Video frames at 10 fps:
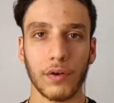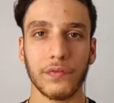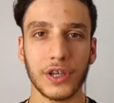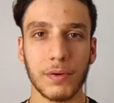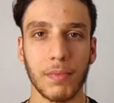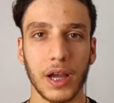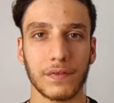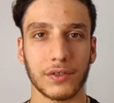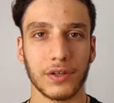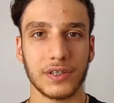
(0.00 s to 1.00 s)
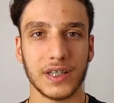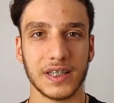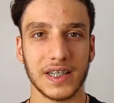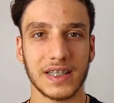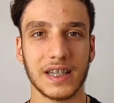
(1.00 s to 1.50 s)
thing you might have
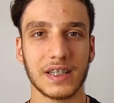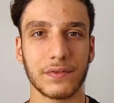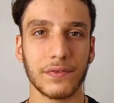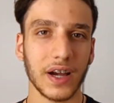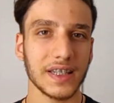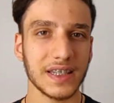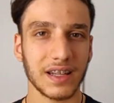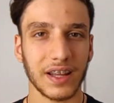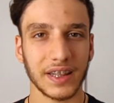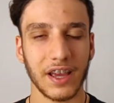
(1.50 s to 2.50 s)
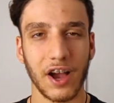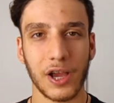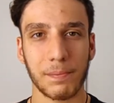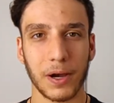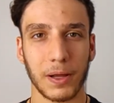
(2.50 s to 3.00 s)
noticed is that devices like the
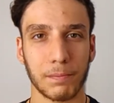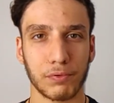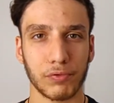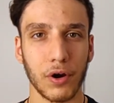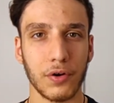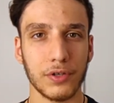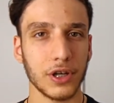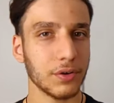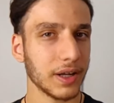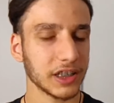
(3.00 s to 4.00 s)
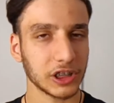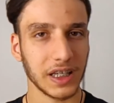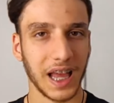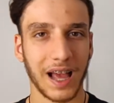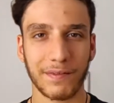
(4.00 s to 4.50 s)
iPad Pro don't actually
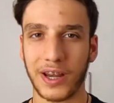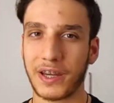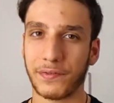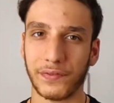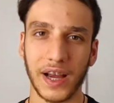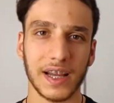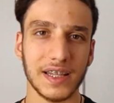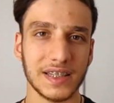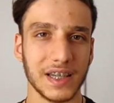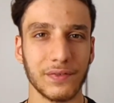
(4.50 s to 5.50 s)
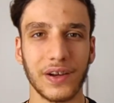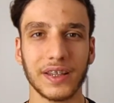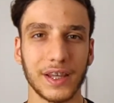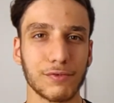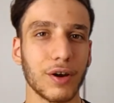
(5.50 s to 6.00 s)
have any fans. In fact,
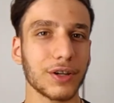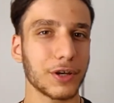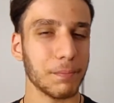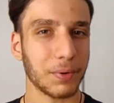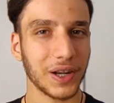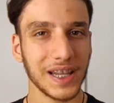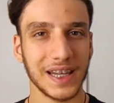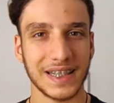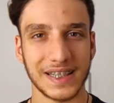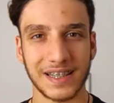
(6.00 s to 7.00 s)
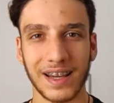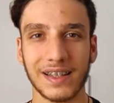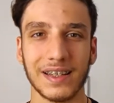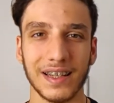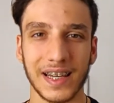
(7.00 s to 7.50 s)
they run completely
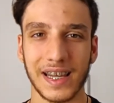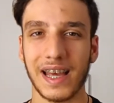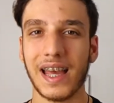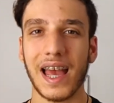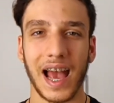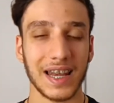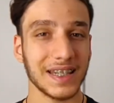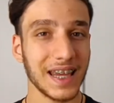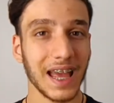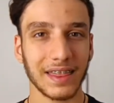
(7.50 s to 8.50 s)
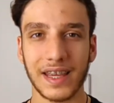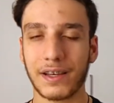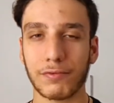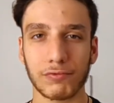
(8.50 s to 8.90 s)
silently, and yet they can